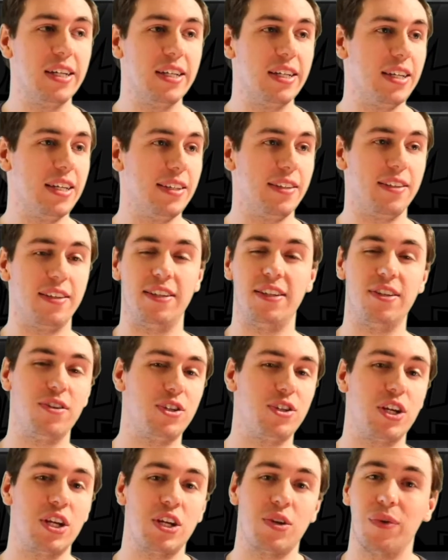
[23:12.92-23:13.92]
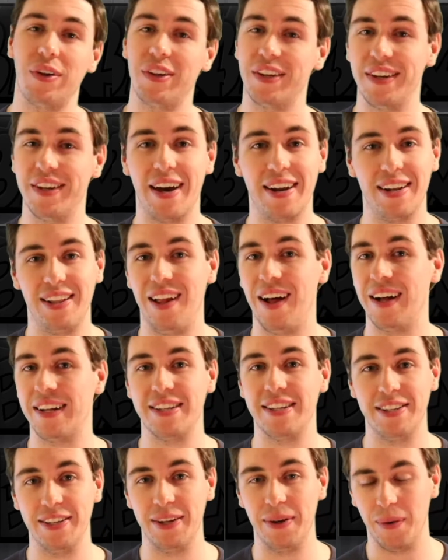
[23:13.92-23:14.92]
There's just really not a lot to
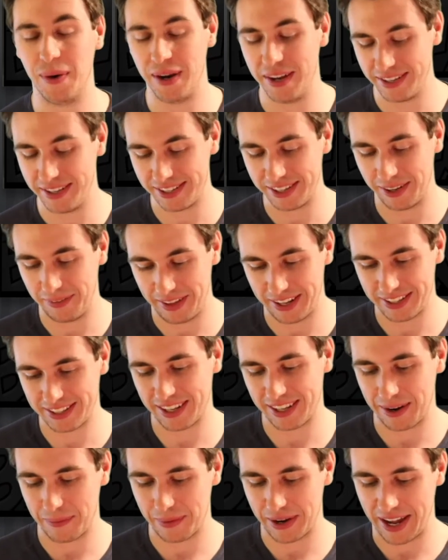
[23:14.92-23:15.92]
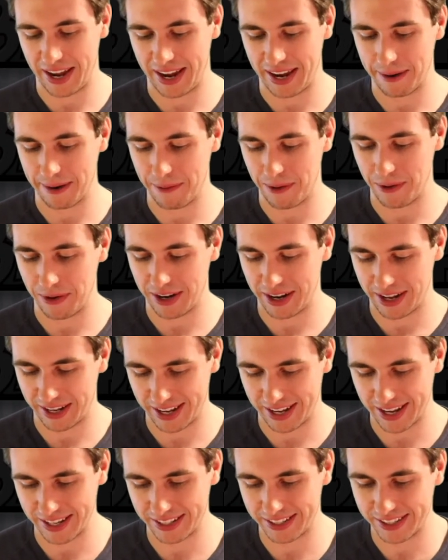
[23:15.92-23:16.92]
do. So that's kind of what I hate about it, I
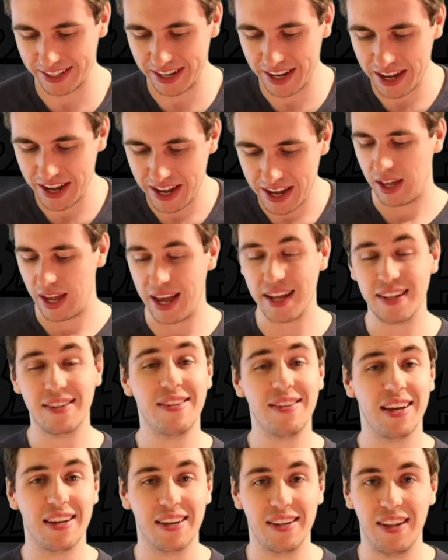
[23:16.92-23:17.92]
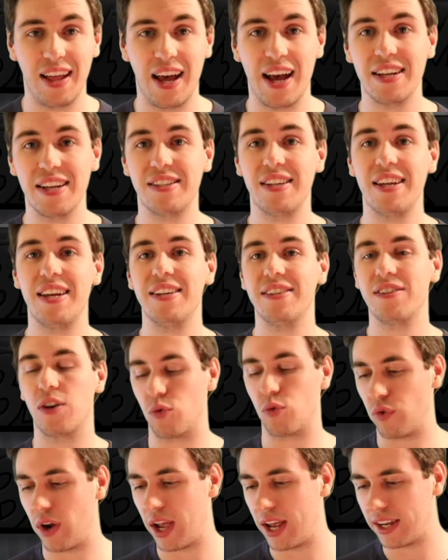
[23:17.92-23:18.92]
guess. And second to last is
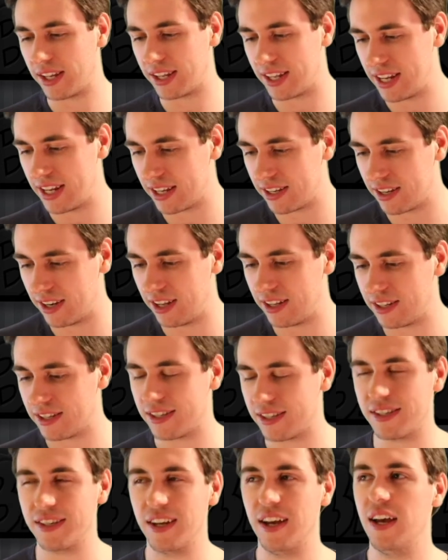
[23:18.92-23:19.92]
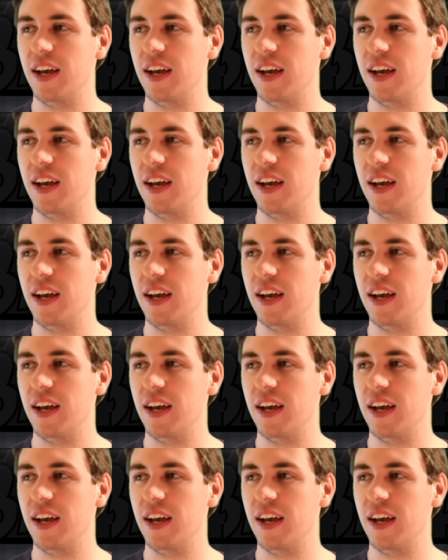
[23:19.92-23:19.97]
Ren Geekness.